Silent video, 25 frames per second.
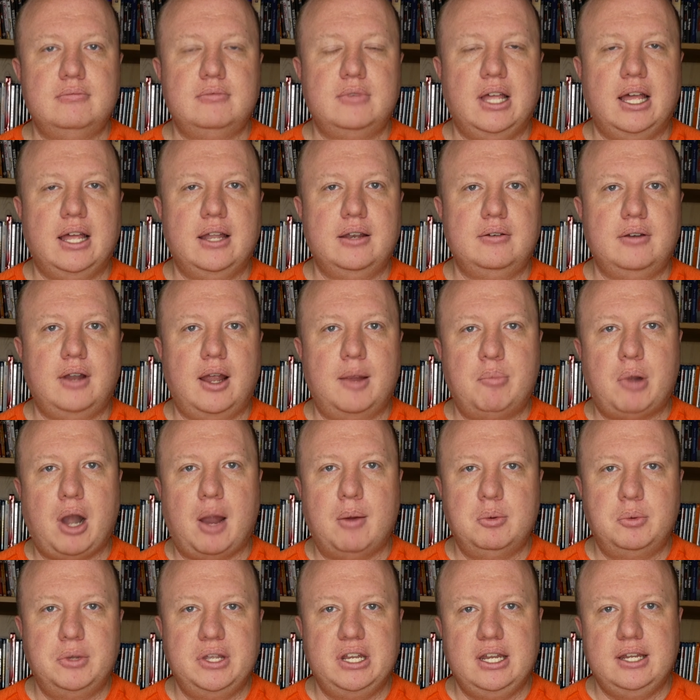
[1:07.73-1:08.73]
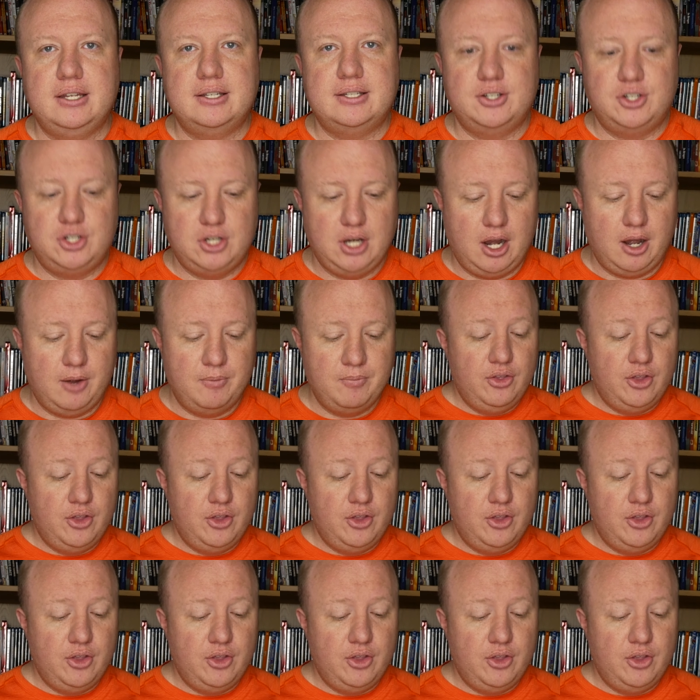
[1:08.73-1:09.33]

that I probably need to share.